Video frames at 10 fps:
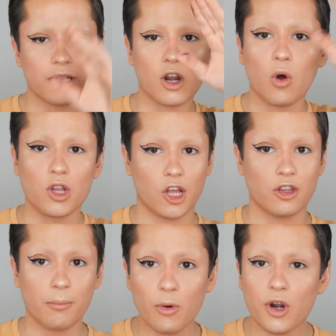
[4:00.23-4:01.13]
they're only on
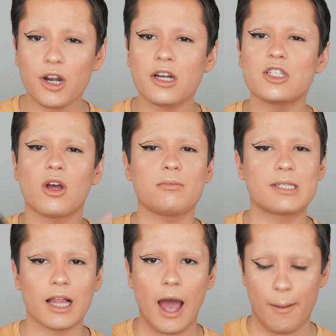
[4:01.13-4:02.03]
the borders, so I'm
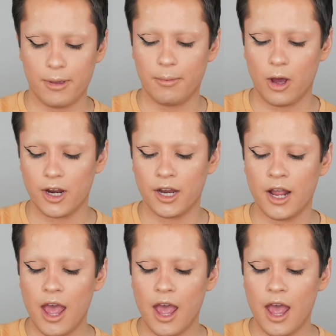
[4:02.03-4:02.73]
still happy about it.